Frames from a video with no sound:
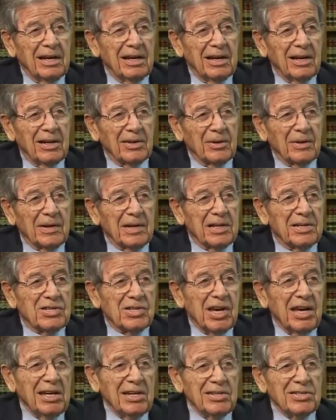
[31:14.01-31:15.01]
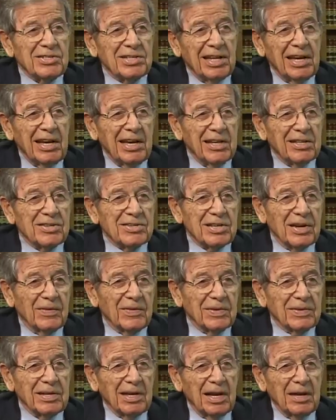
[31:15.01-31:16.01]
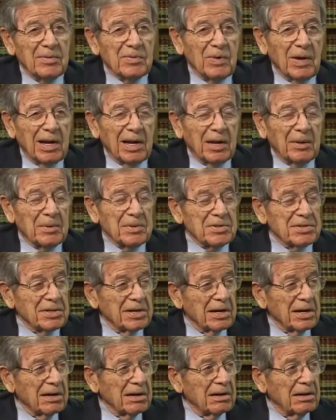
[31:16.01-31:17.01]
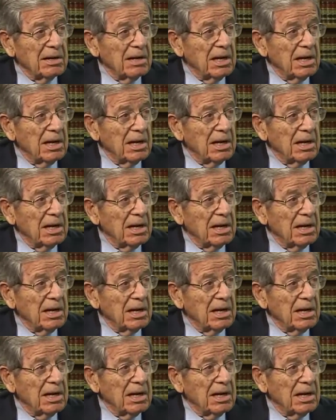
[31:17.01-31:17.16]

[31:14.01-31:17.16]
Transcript: although it changed hands several times while I was there.